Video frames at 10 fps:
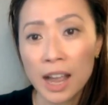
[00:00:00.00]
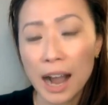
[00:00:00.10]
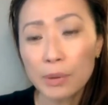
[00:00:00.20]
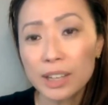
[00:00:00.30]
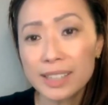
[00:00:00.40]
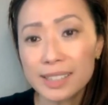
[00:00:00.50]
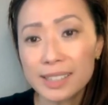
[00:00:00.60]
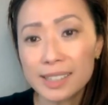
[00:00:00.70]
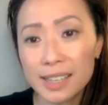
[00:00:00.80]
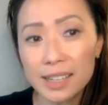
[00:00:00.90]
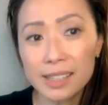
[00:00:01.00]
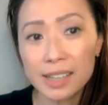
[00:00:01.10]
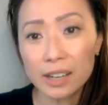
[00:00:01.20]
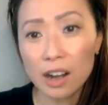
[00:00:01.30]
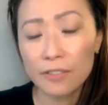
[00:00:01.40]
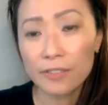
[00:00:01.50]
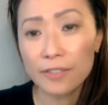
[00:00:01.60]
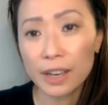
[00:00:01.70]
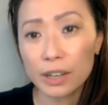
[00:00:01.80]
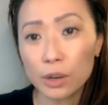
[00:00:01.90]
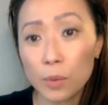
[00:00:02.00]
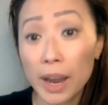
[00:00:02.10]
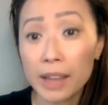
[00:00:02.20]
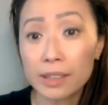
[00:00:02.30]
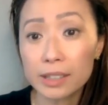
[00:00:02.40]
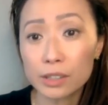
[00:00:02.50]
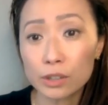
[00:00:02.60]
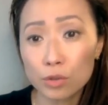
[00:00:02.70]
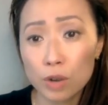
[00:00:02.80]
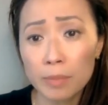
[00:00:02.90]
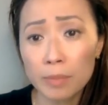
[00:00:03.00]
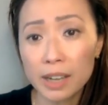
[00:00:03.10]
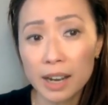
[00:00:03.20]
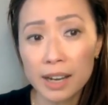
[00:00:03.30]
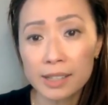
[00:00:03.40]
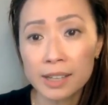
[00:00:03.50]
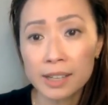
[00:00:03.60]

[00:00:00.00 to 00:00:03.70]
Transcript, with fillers: i would like to see us get off of it in a way that doesn't traumatize